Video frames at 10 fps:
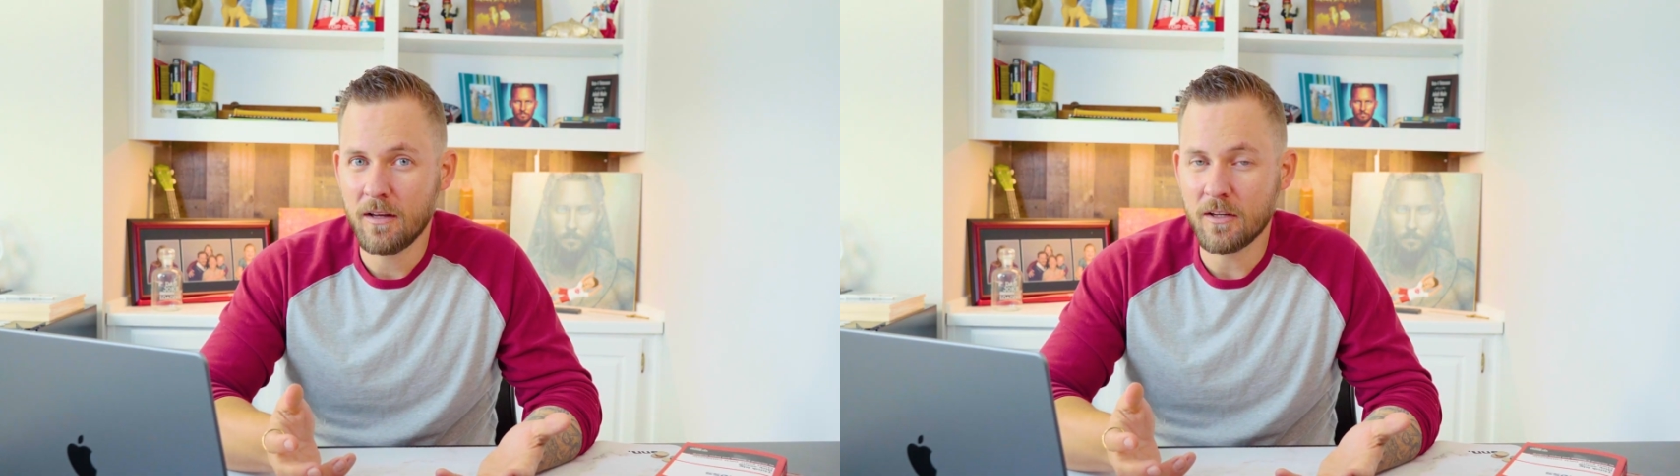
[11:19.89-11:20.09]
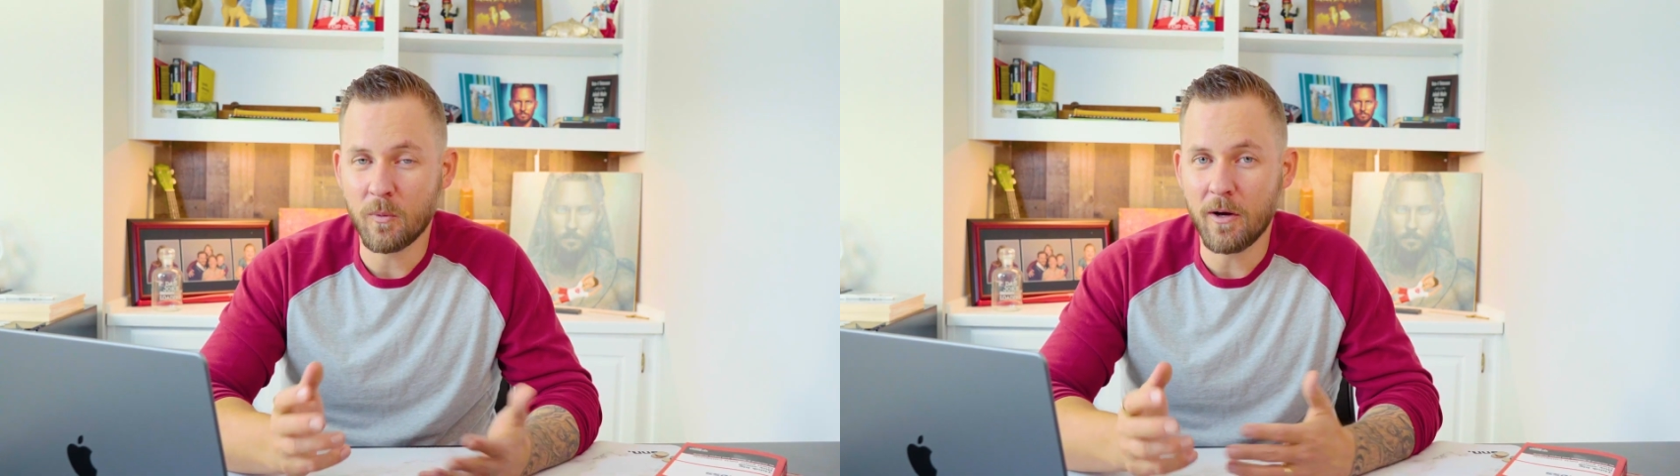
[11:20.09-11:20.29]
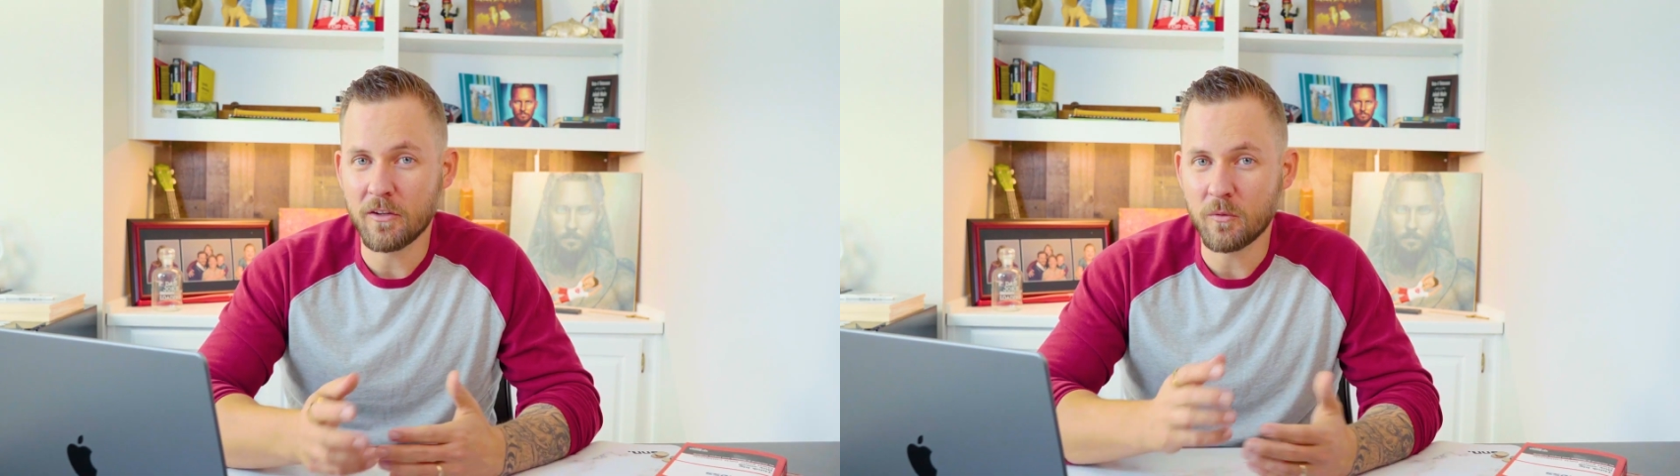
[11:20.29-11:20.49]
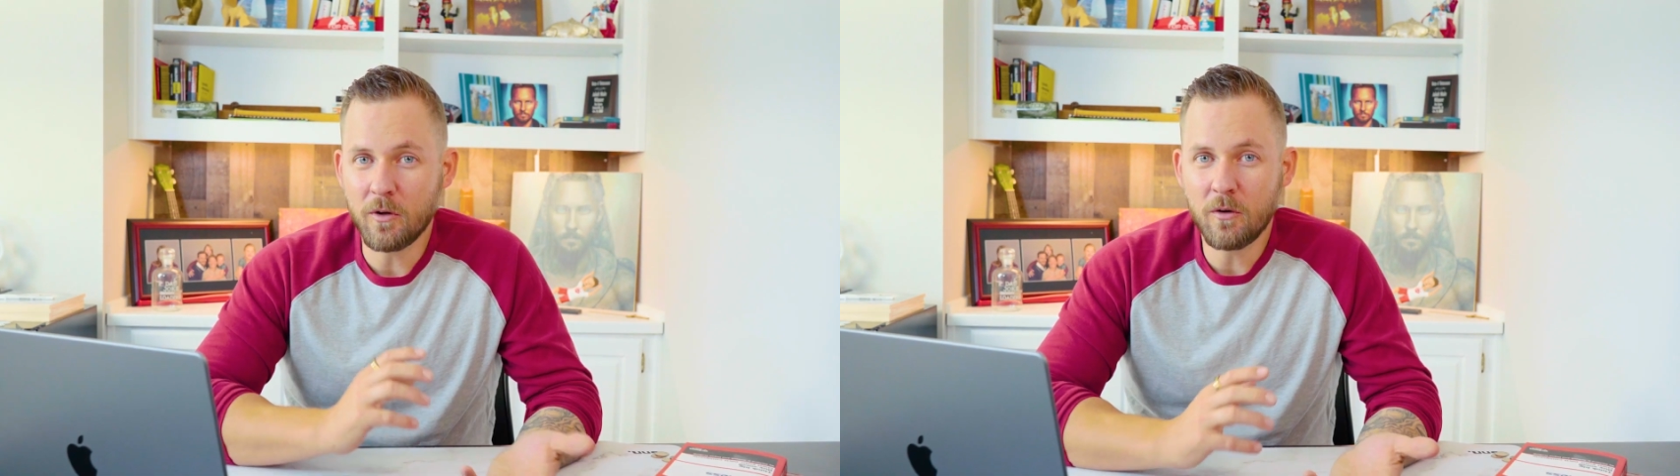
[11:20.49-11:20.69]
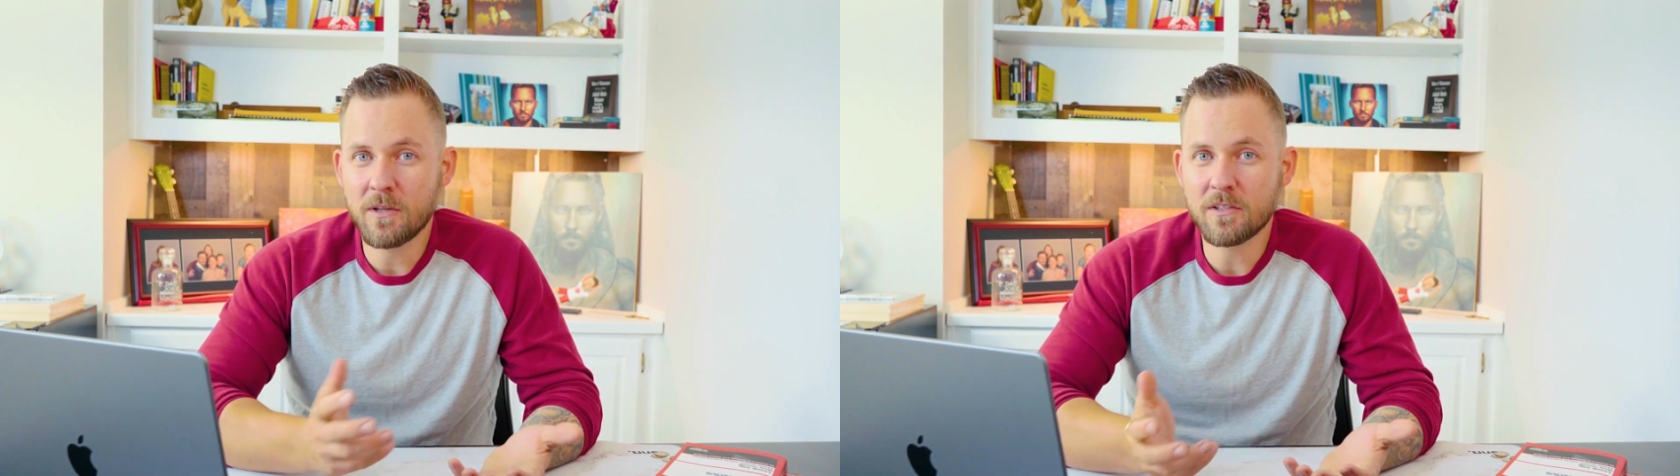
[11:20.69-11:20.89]
as well as
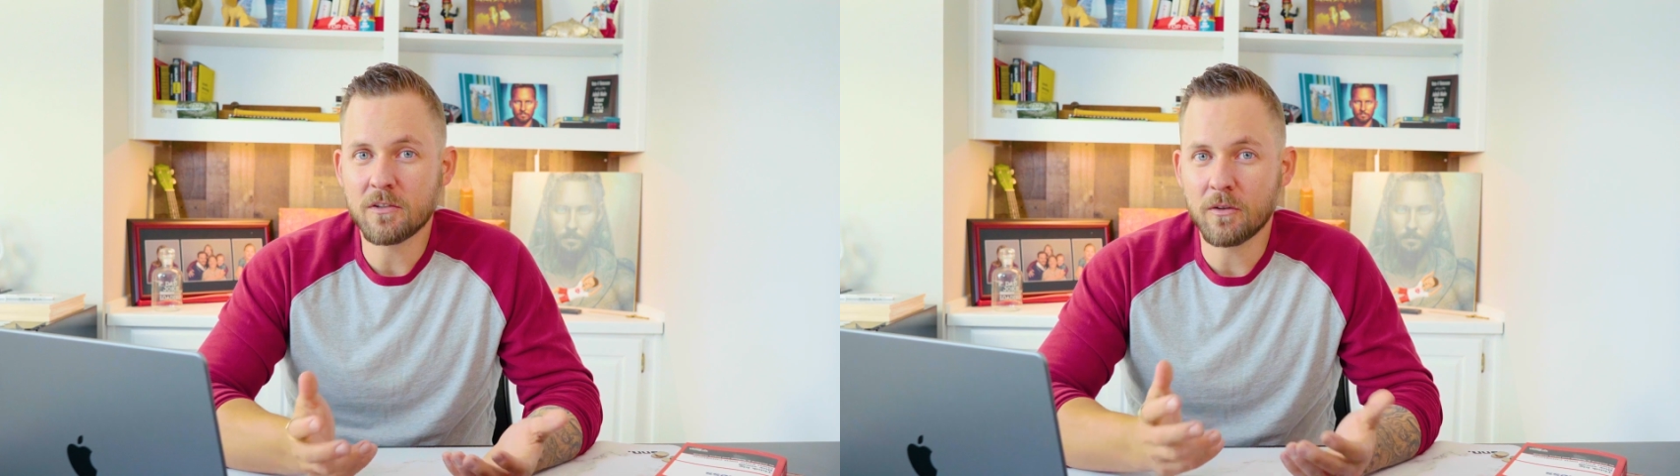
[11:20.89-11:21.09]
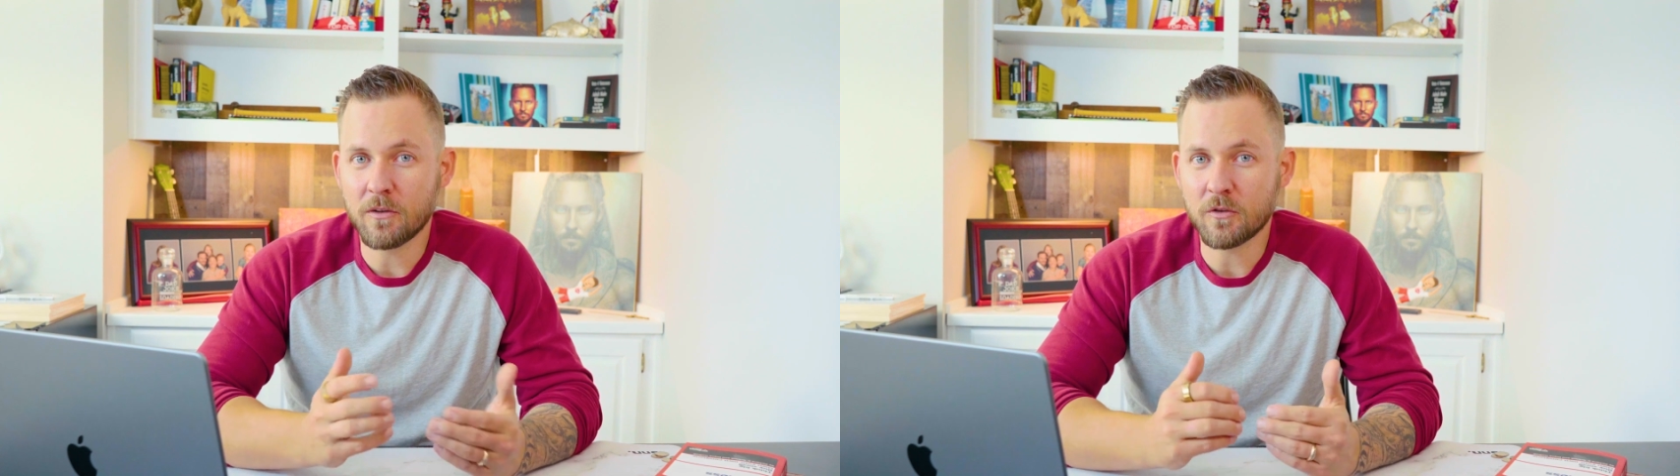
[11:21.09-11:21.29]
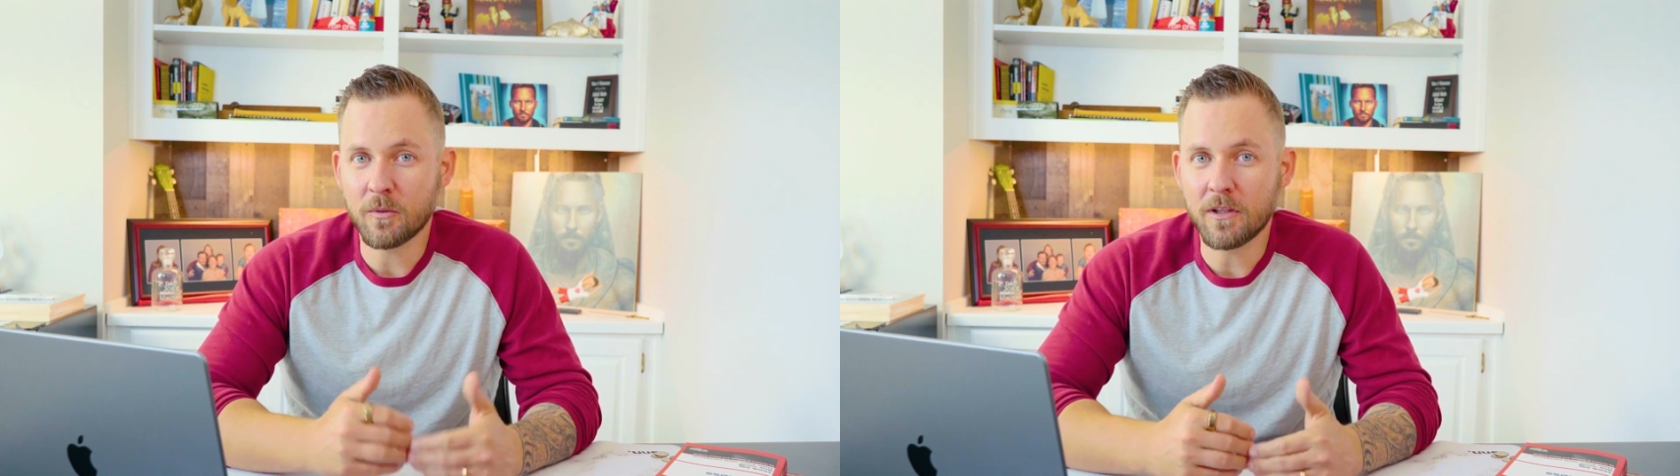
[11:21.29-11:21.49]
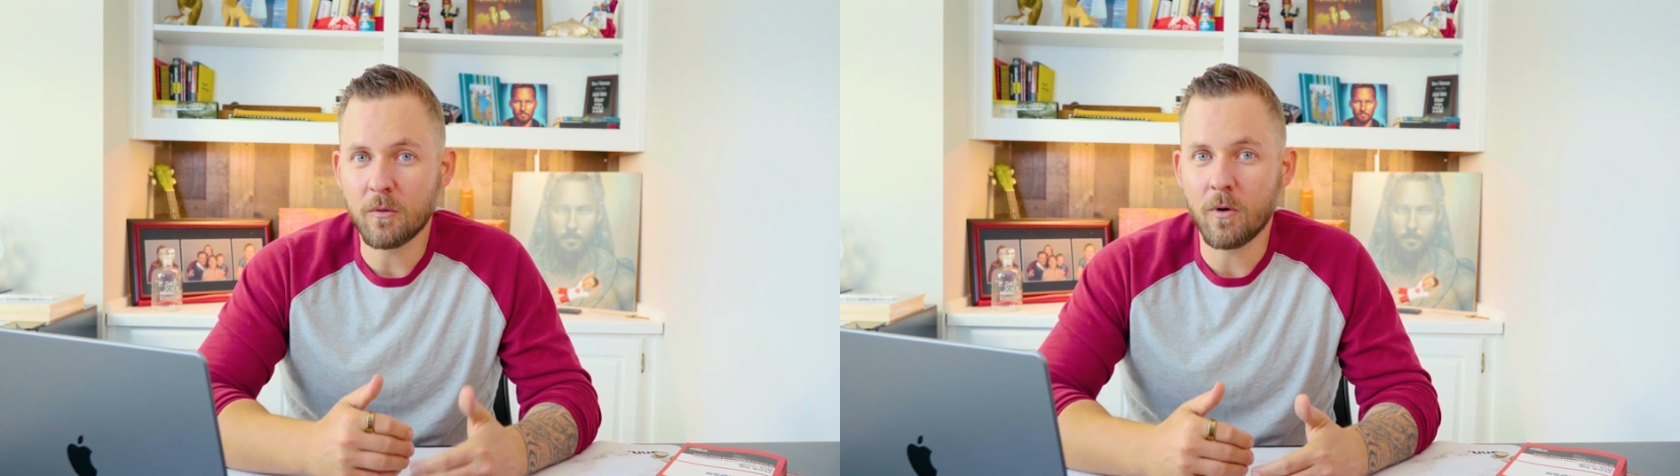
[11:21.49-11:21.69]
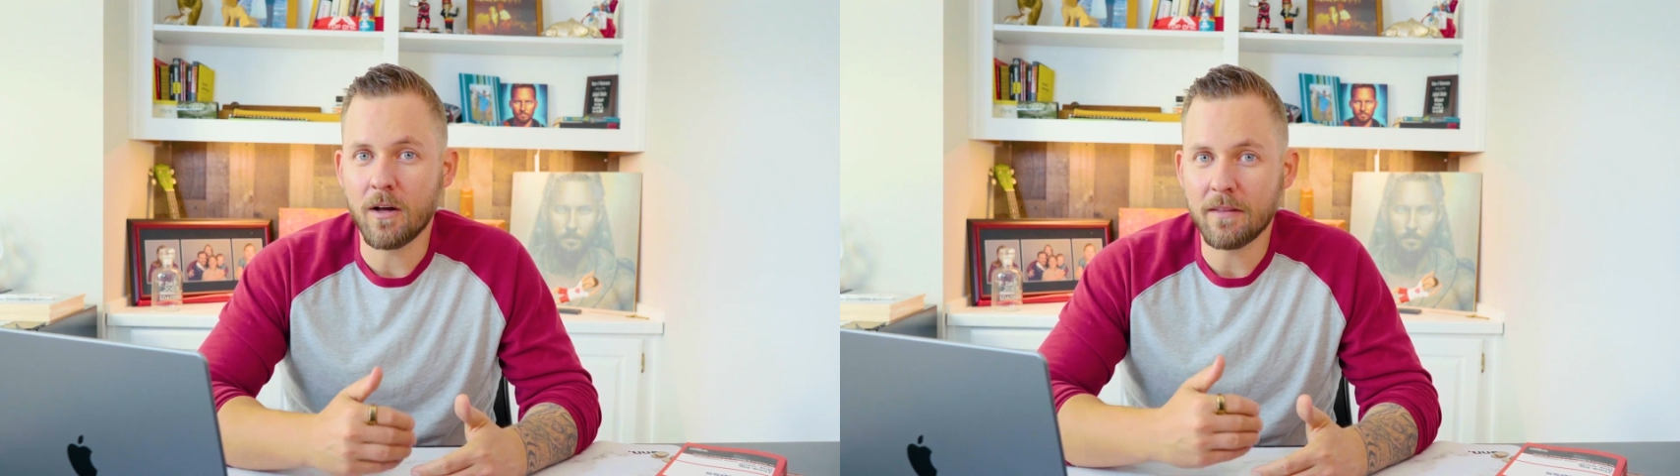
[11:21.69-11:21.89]
what do business owners really
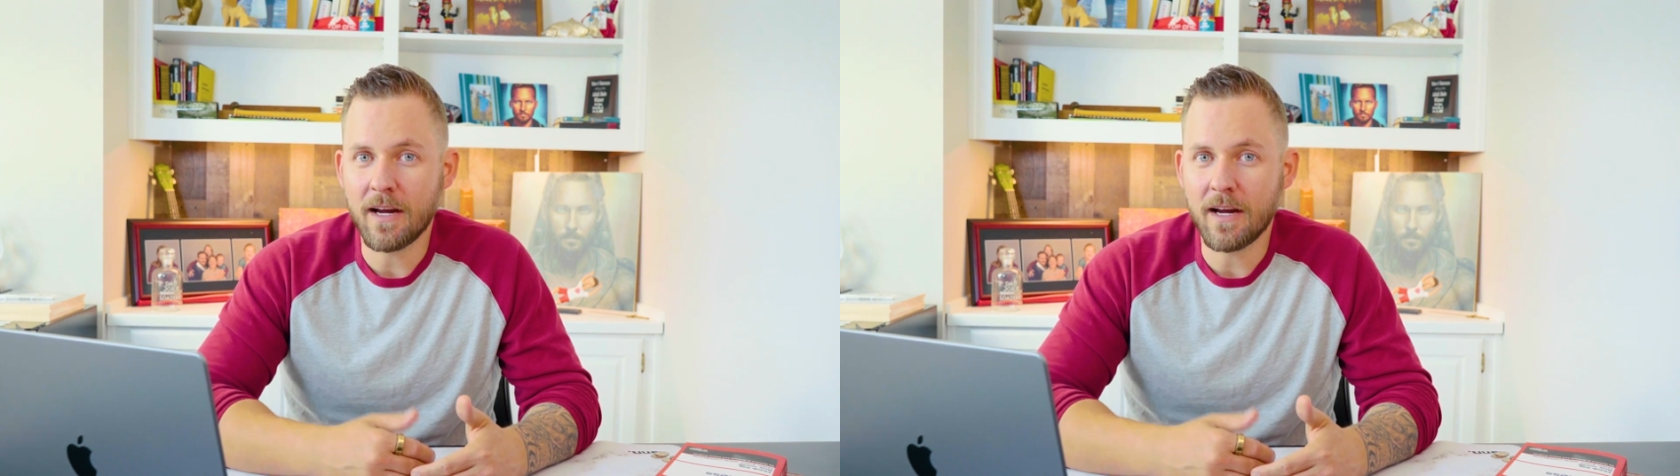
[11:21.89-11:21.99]
want?